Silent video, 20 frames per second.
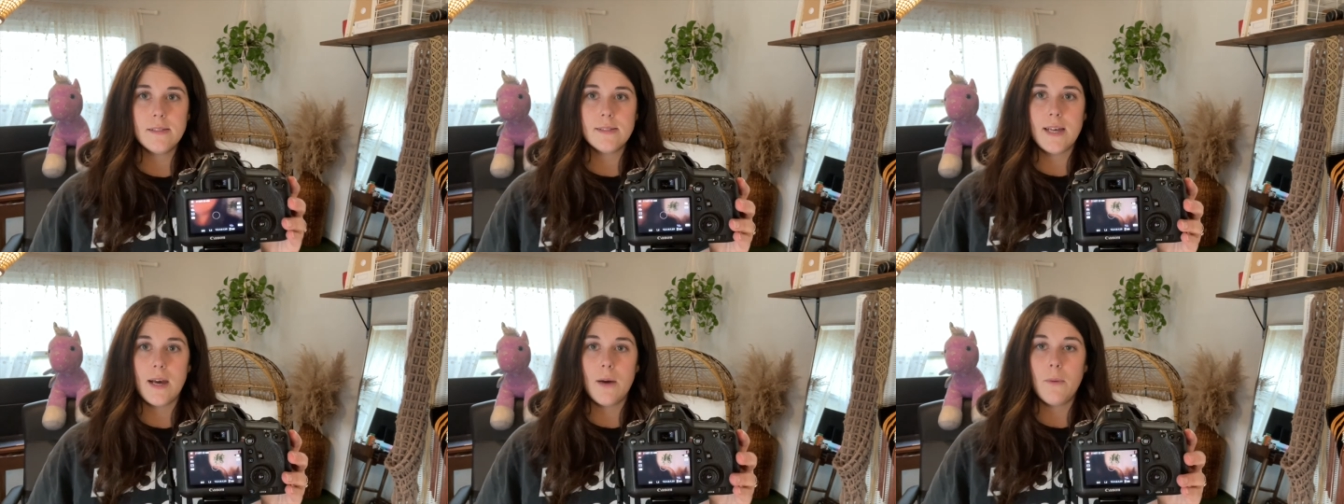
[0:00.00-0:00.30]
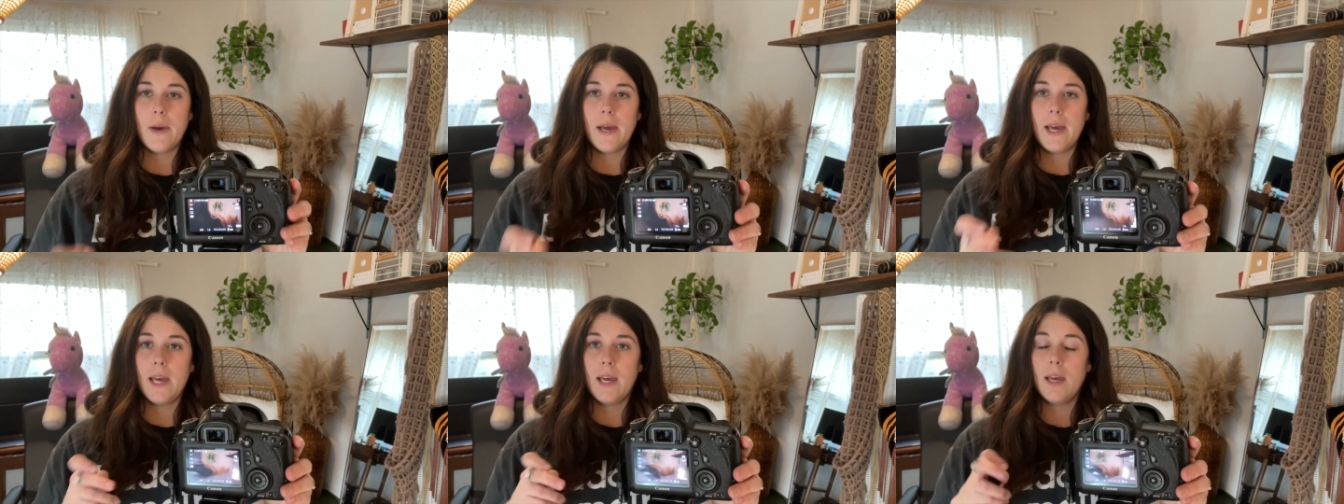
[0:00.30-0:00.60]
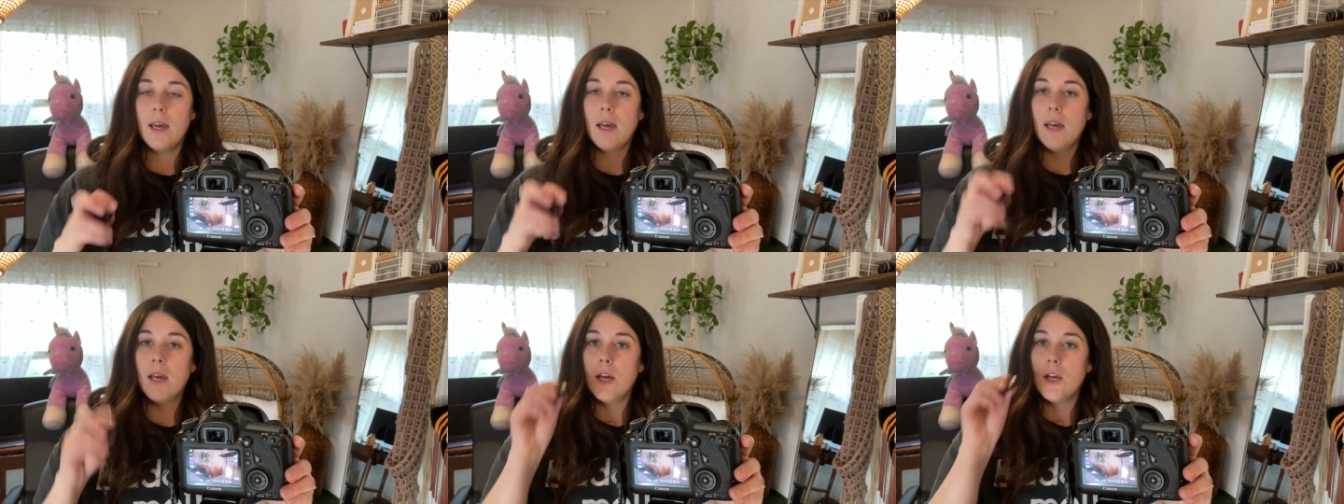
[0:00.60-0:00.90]
That way
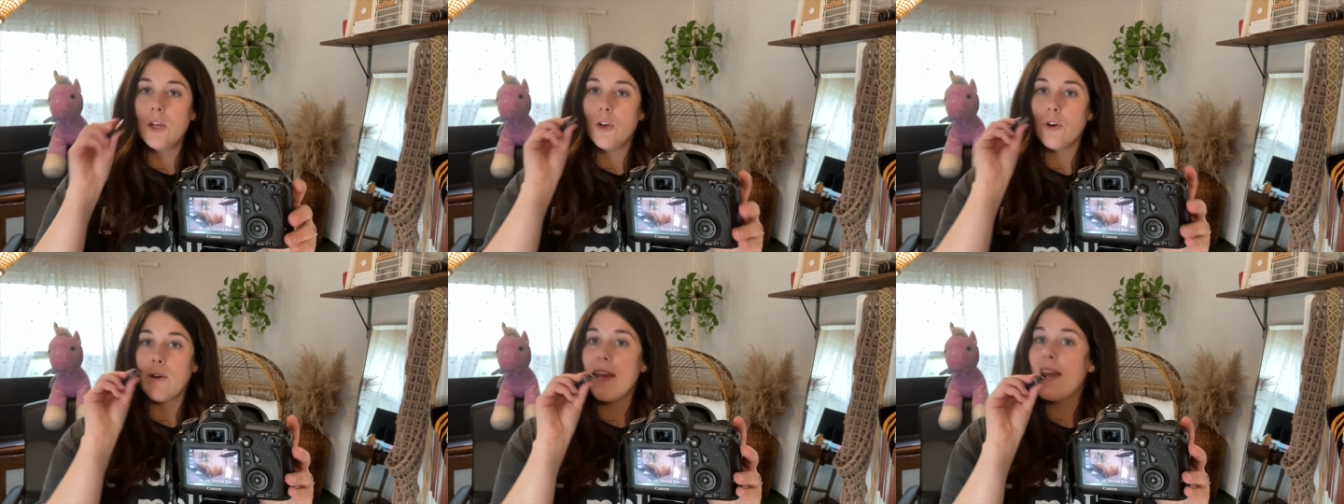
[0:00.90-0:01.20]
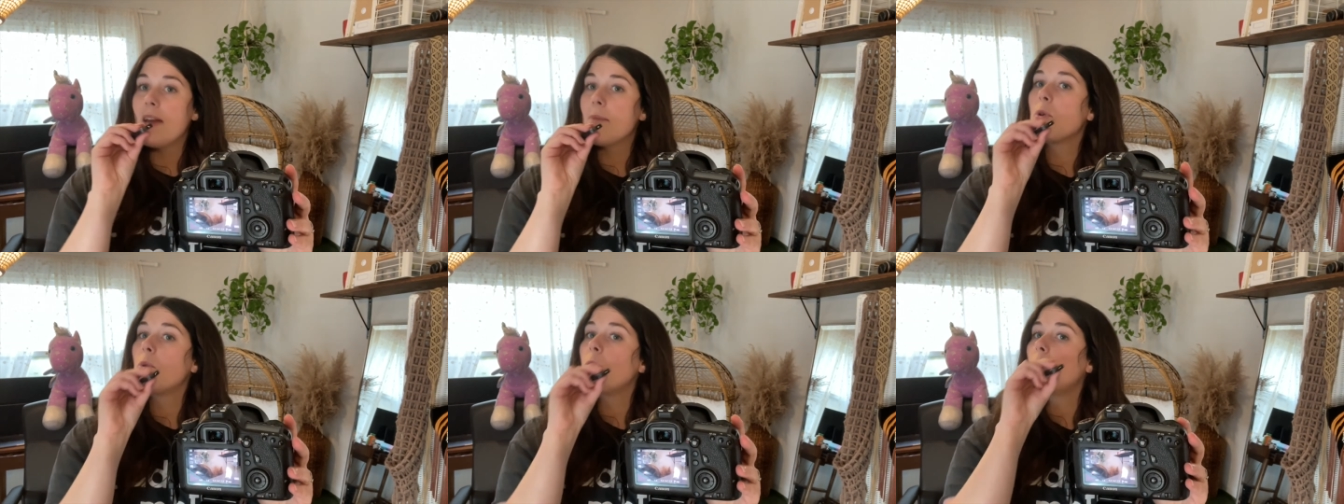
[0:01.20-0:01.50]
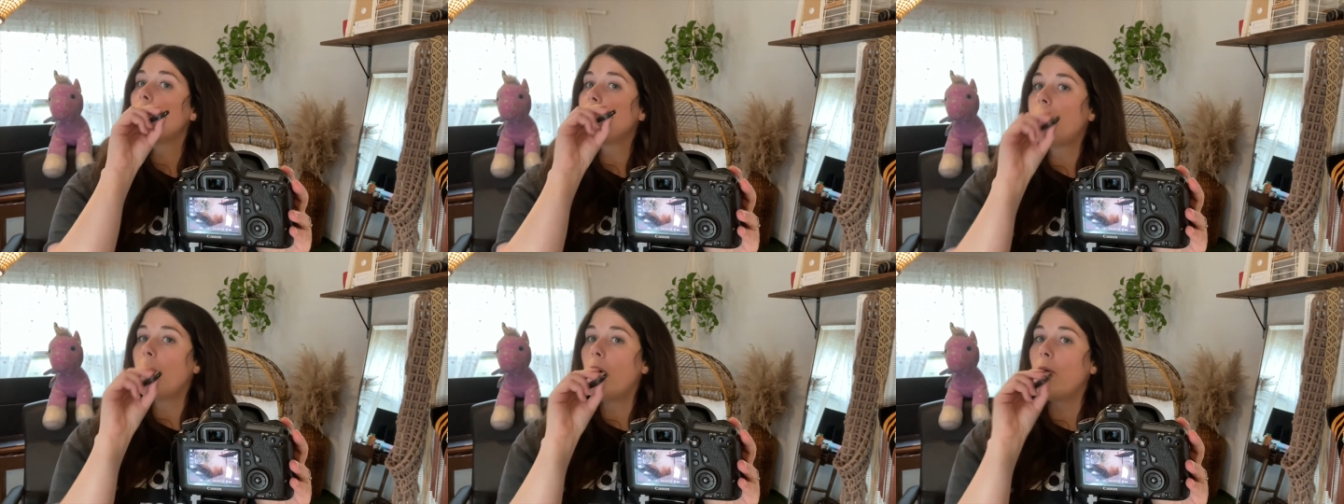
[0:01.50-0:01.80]
your camera will
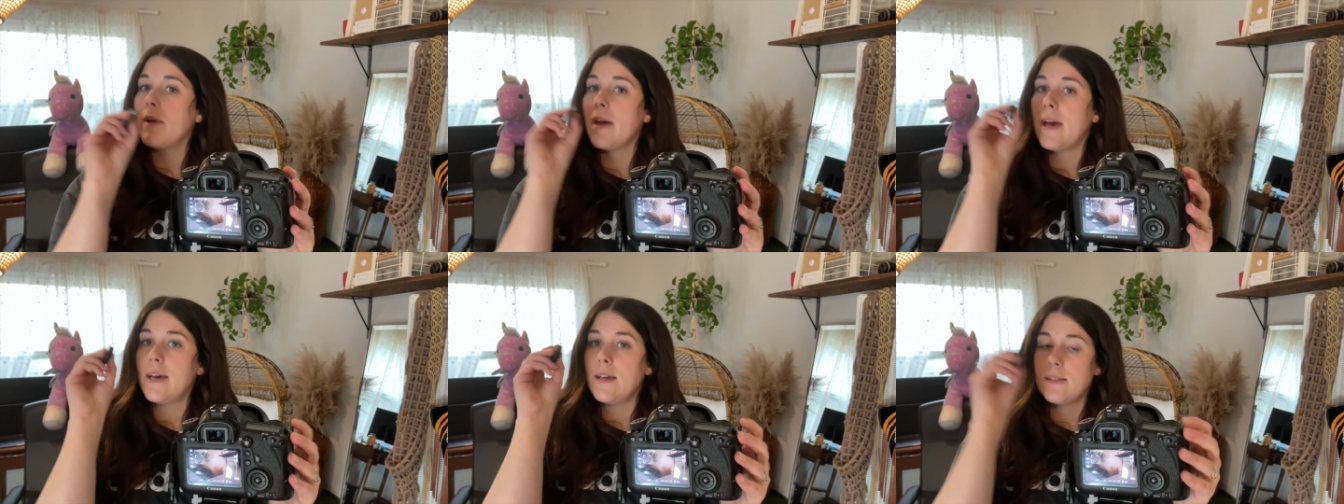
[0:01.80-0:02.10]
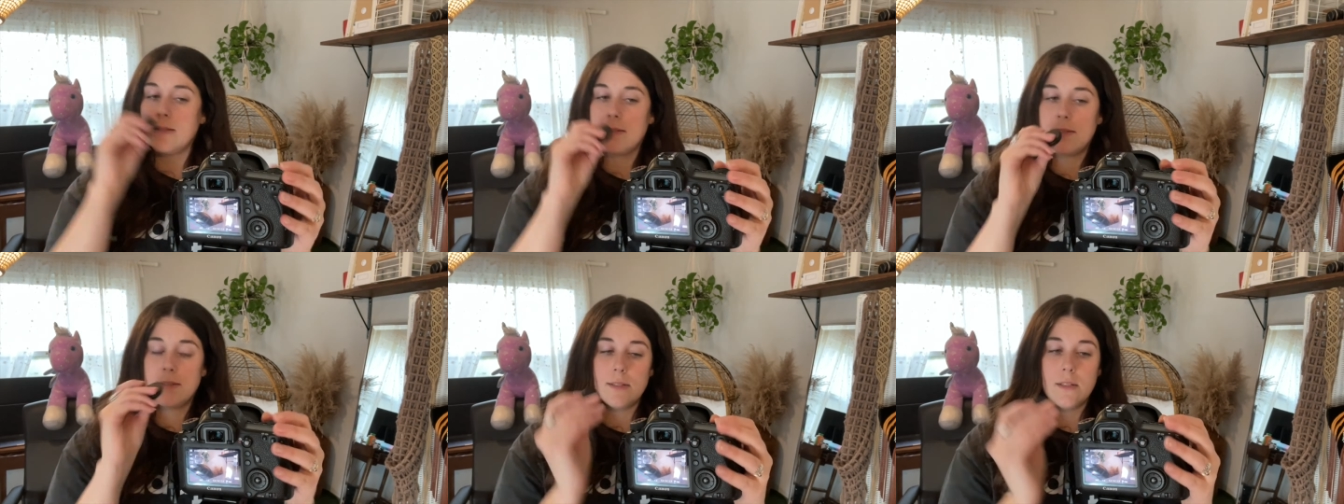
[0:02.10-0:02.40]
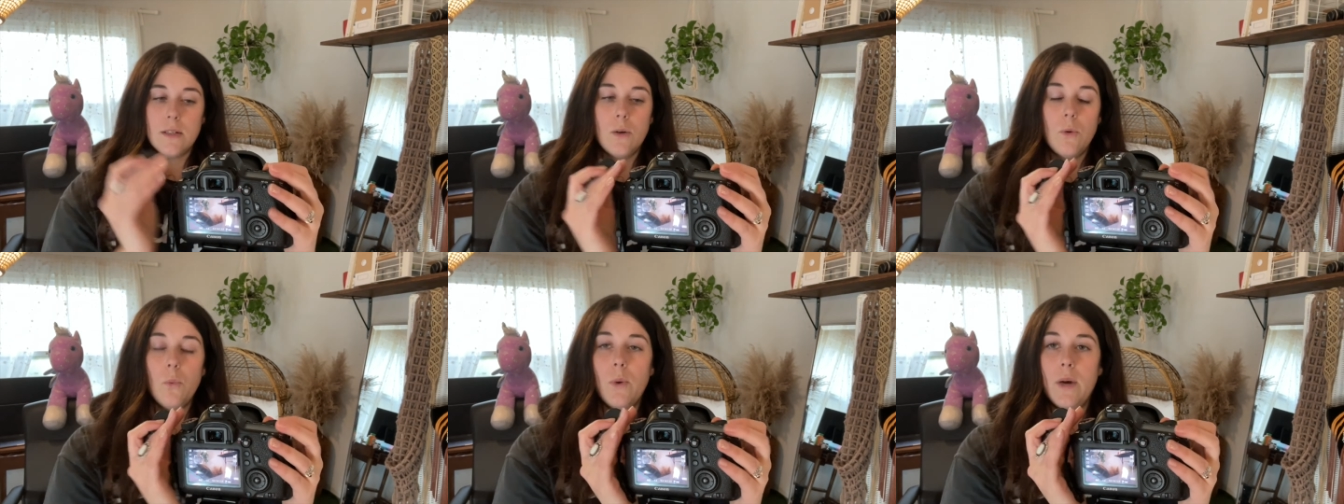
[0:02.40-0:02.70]
focus
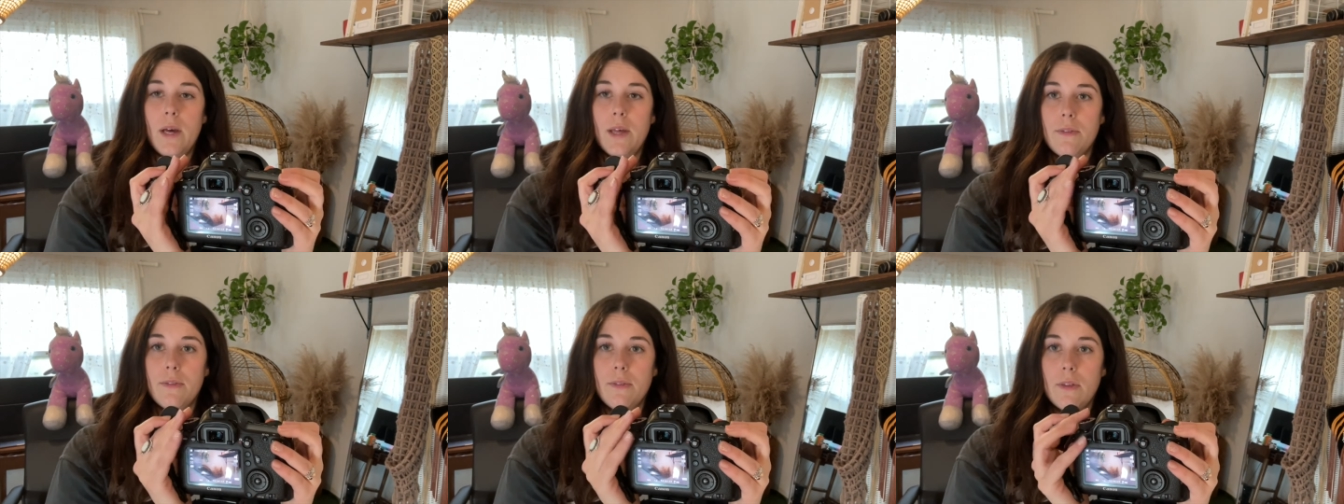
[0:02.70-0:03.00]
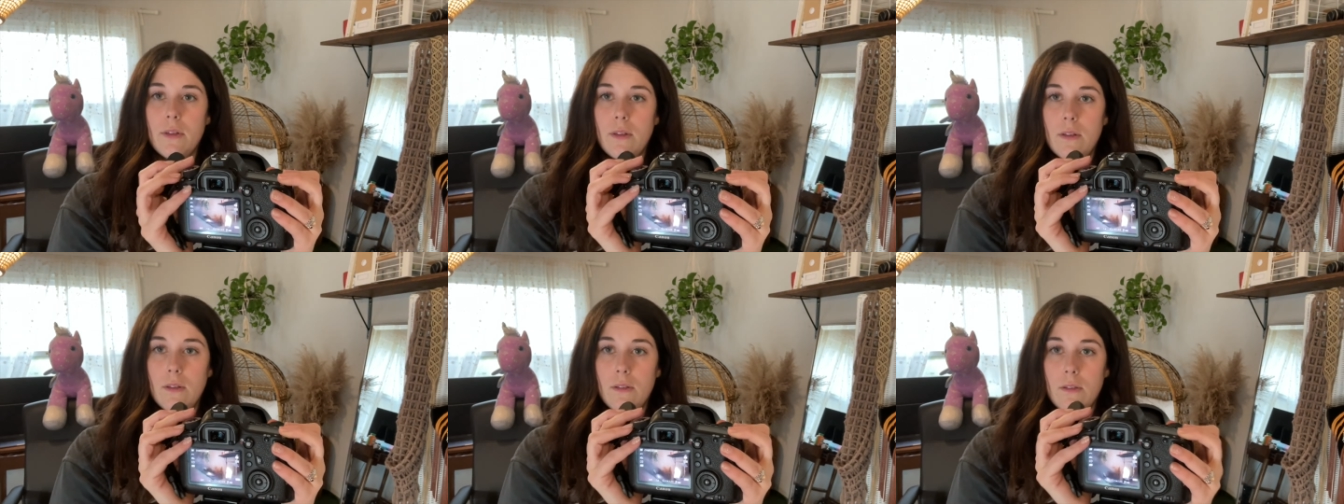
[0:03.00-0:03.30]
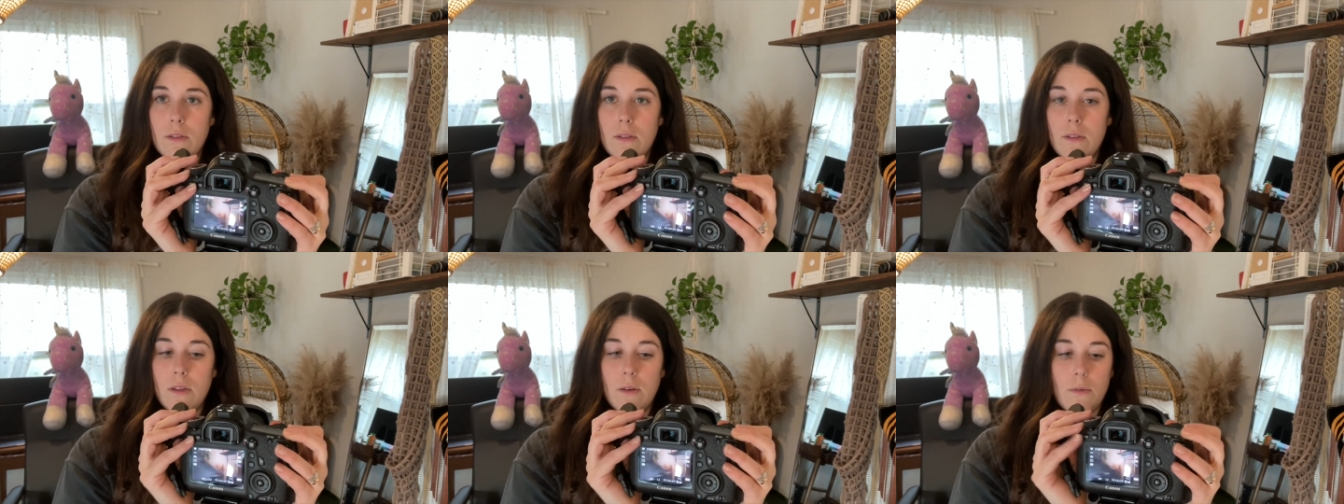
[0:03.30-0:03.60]
with
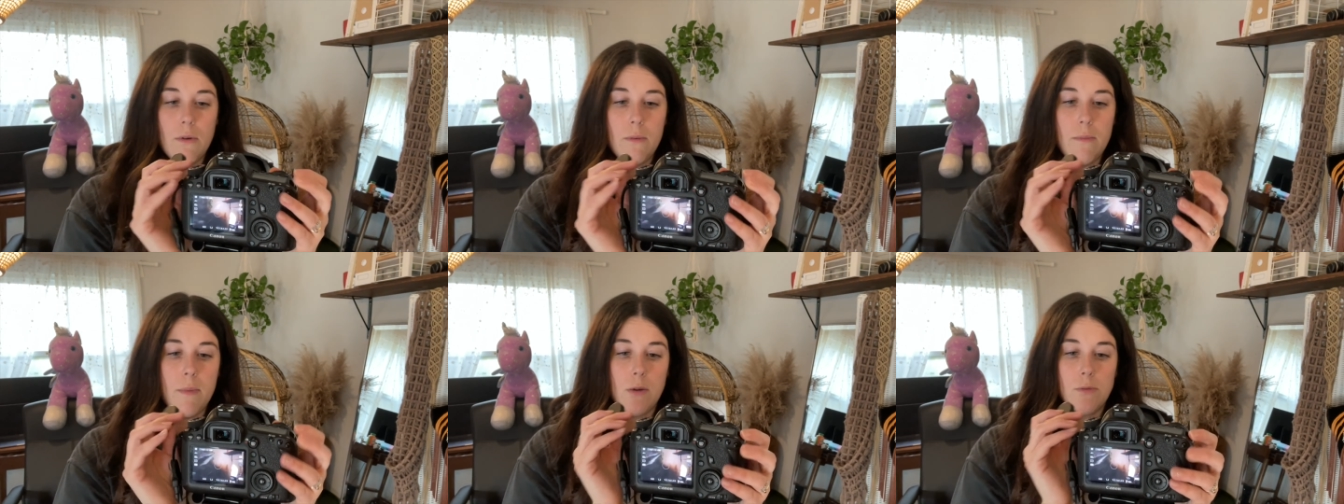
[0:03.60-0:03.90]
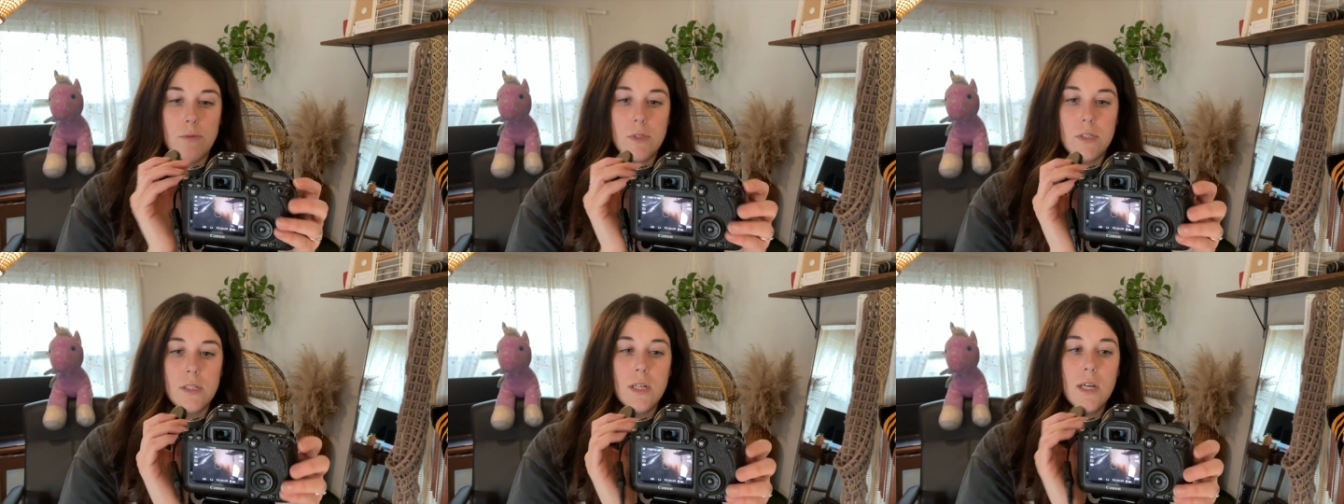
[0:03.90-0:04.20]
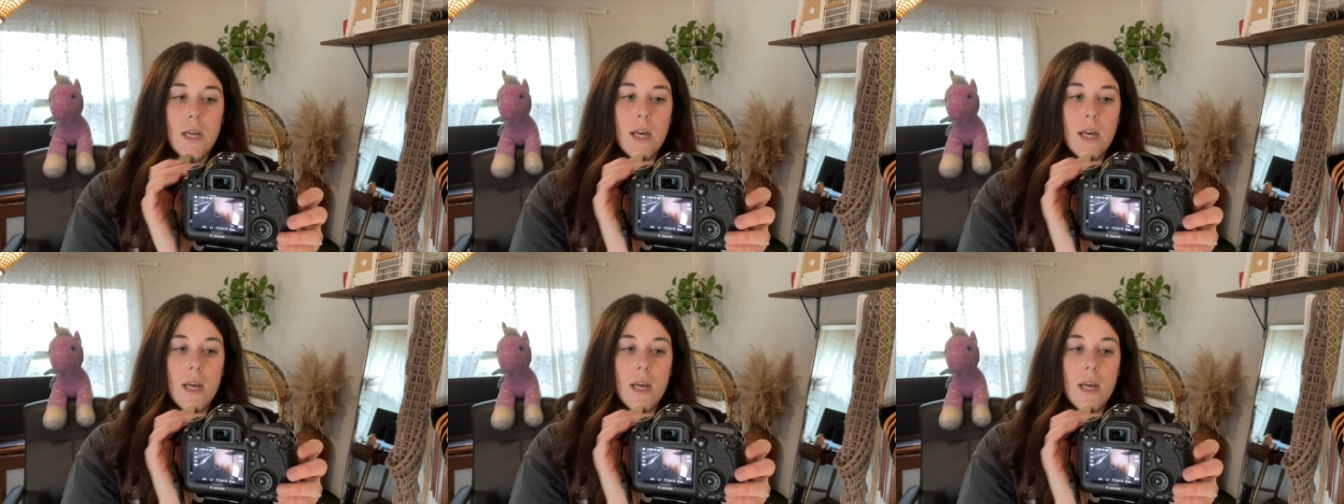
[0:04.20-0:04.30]
the remote.